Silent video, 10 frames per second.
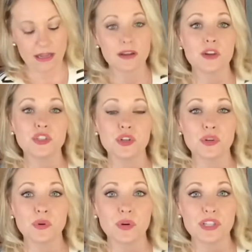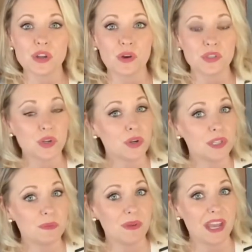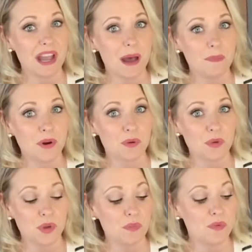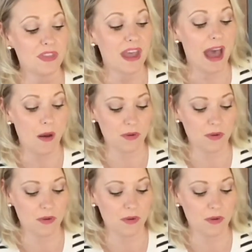2-year-old is also going to pick up her room without